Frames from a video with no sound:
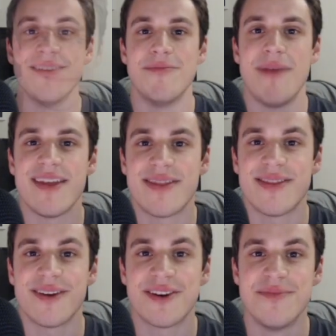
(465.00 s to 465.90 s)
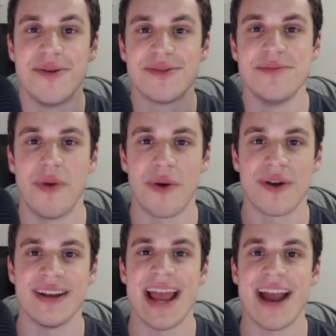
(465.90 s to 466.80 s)
My third most
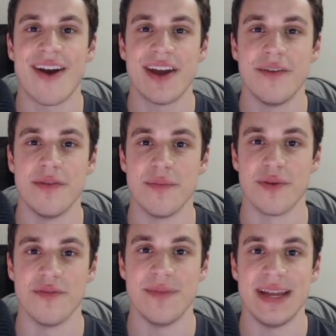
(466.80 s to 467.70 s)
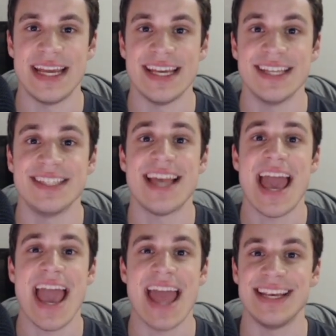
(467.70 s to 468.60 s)
important area of improvement is
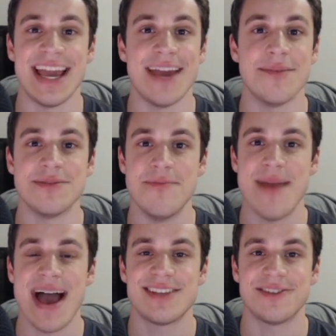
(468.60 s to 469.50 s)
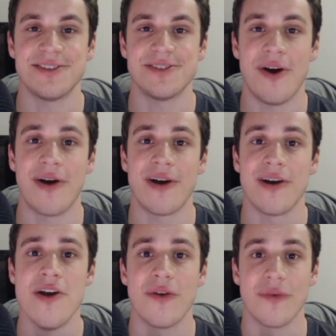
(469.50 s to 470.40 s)
endgames. Masters are
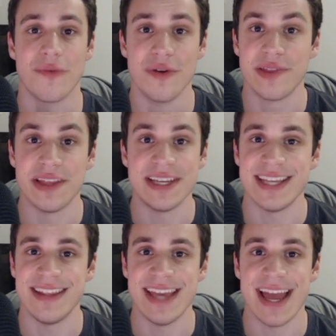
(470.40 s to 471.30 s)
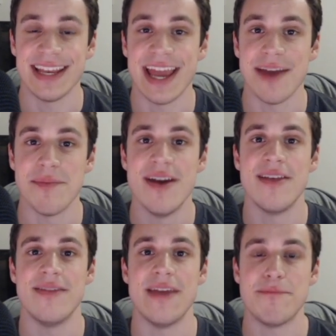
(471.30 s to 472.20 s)
ruthless in the endgame.
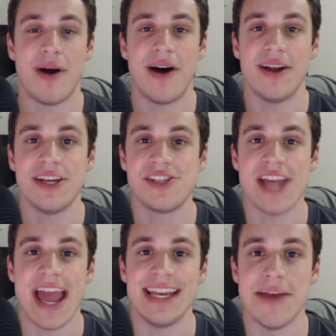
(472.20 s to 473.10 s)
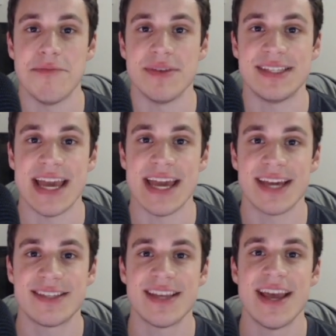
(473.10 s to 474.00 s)
They punish endgame
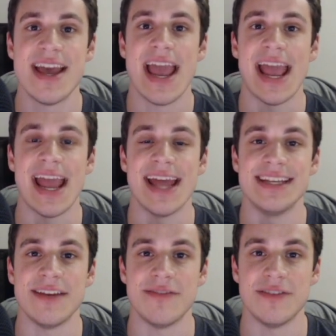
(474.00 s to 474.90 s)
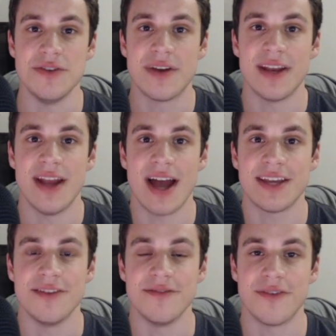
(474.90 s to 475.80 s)
mistakes, and if you cannot
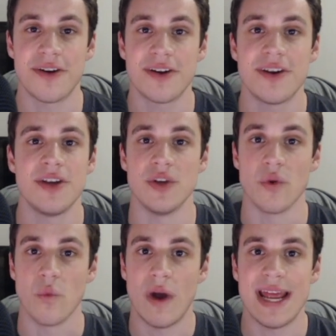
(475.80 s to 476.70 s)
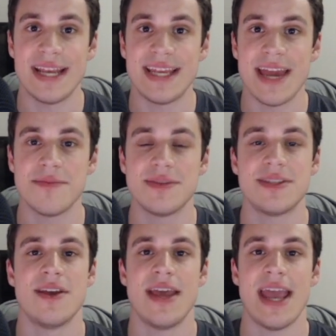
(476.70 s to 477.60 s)
convert your won endgames,
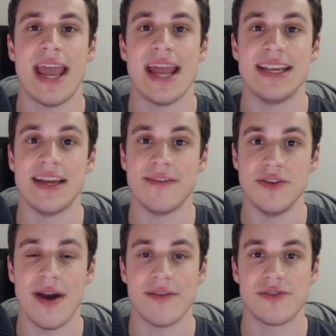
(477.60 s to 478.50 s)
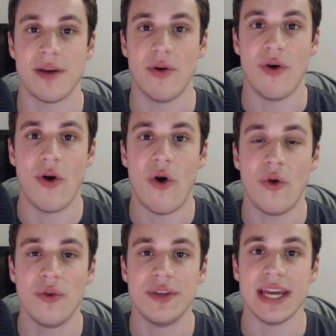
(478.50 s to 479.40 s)
and if you have trouble
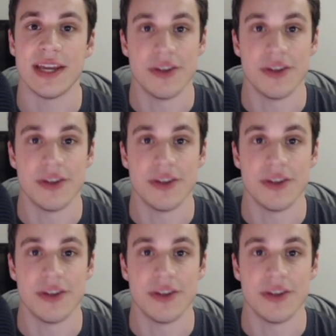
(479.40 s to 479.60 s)
holding